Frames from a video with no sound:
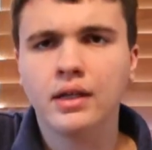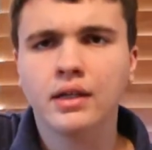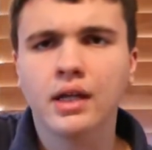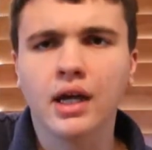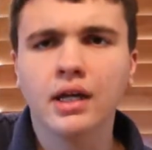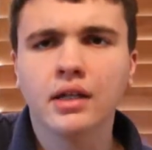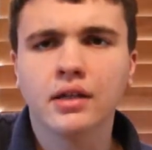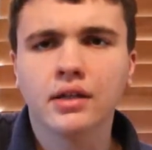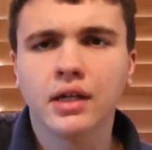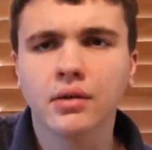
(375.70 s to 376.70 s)
Okay,
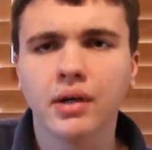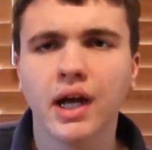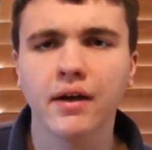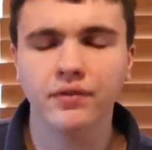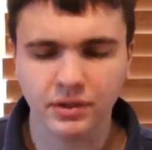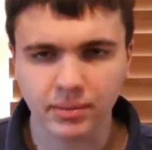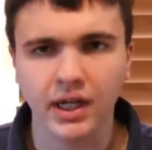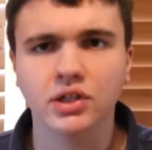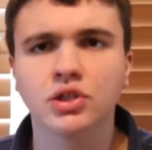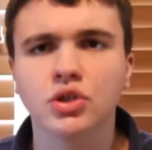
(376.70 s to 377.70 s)
there we have some
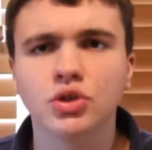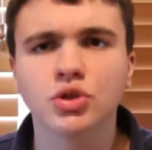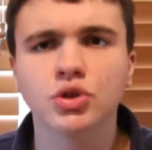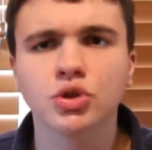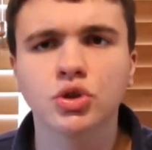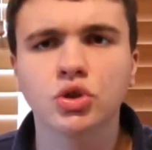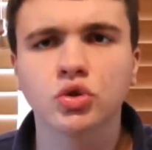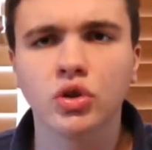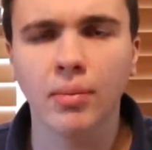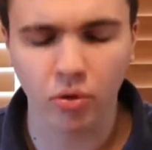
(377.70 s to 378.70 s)
nice
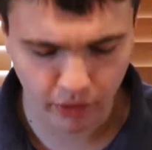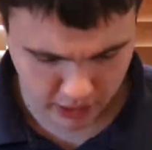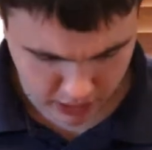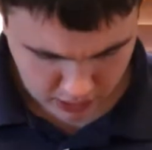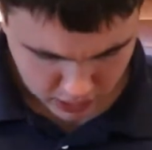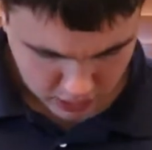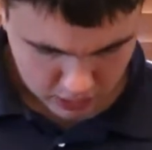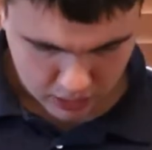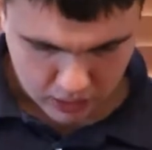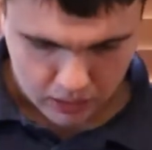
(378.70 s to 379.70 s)
shrubbery.
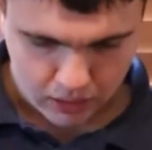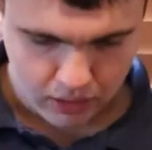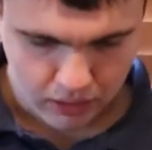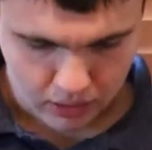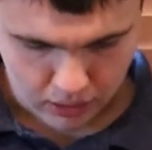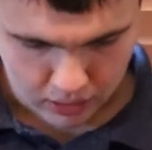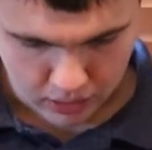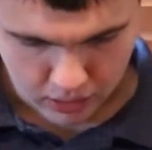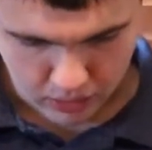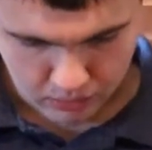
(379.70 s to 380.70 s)

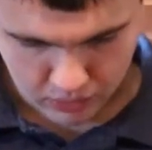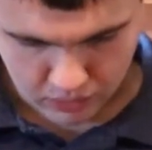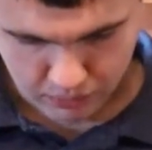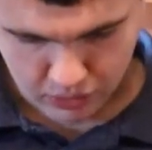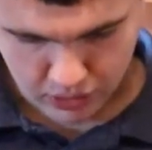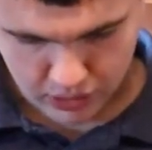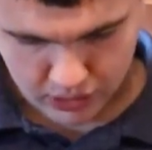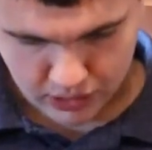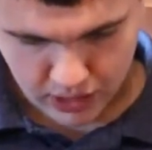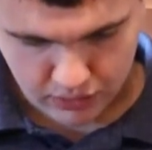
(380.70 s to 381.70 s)
I'm gonna put it on
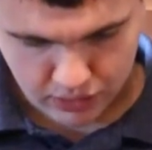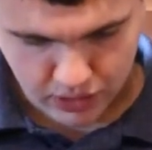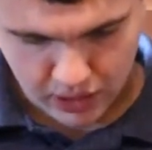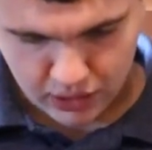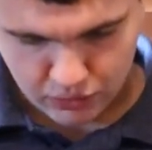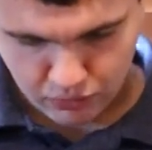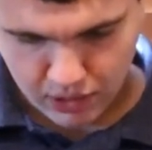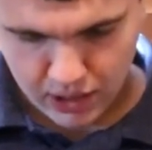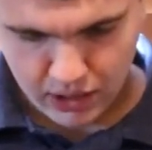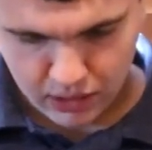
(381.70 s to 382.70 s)
this other side as
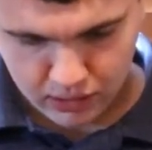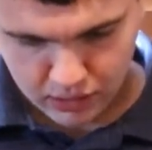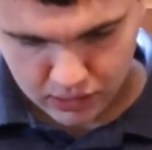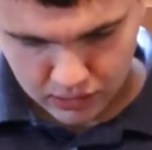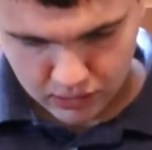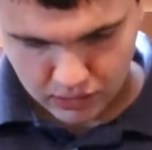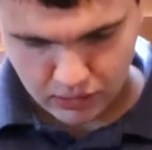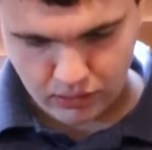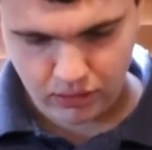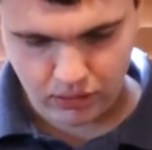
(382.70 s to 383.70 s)
well.
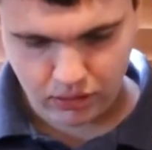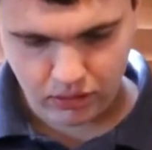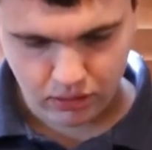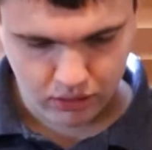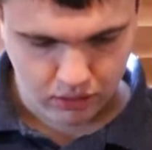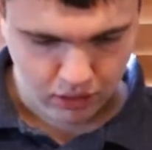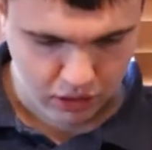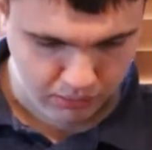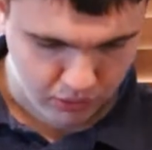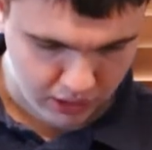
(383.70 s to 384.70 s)

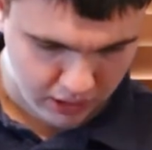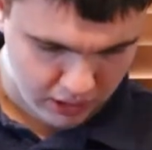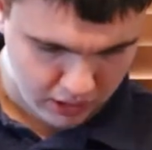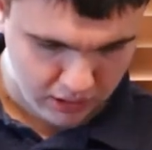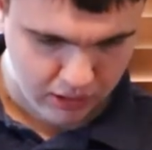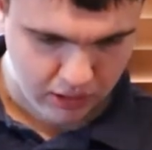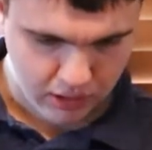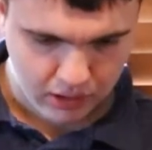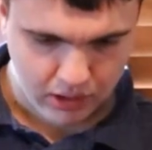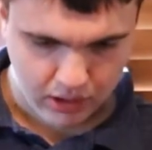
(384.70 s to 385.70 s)
Oh boy.
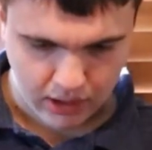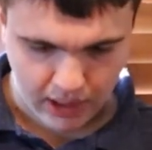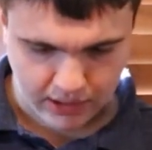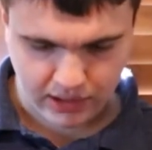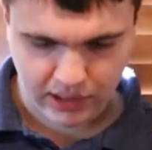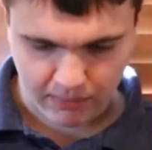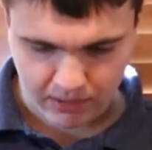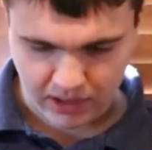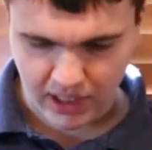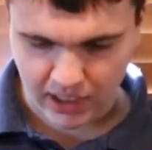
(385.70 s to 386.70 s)
The house is coming
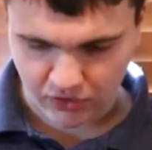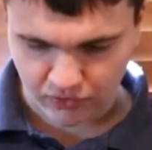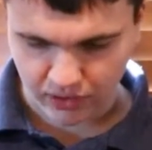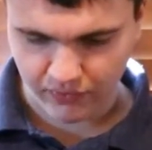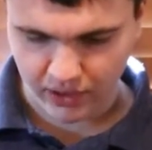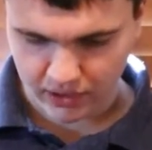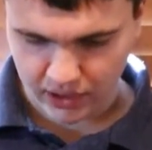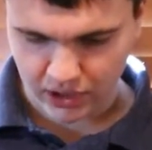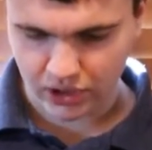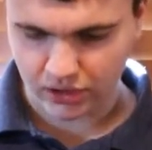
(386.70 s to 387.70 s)
detached from the
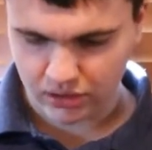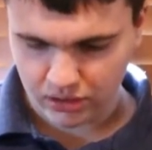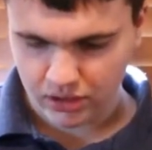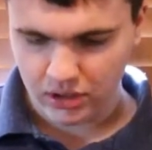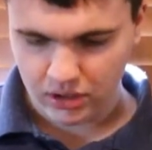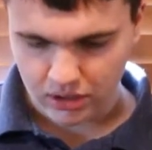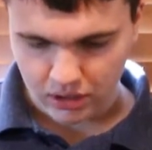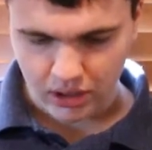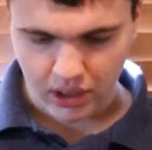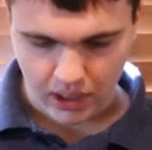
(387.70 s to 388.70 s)
foundation,
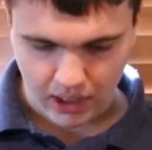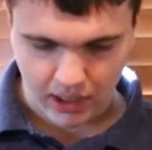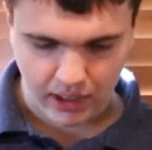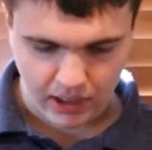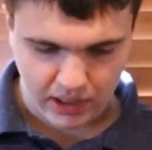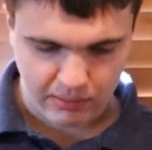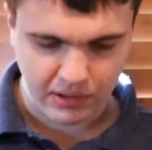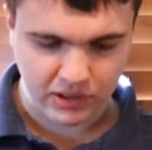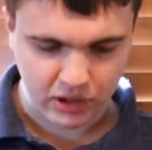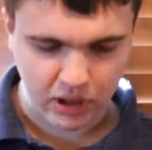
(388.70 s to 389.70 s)
i.e. the
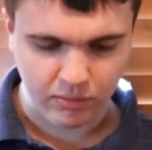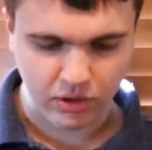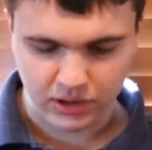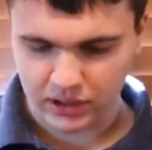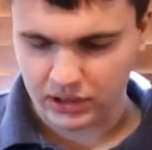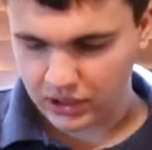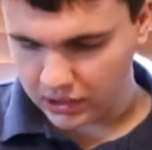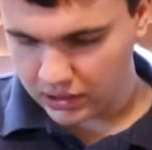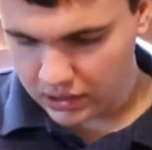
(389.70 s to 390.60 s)
piece of cardboard it sits on.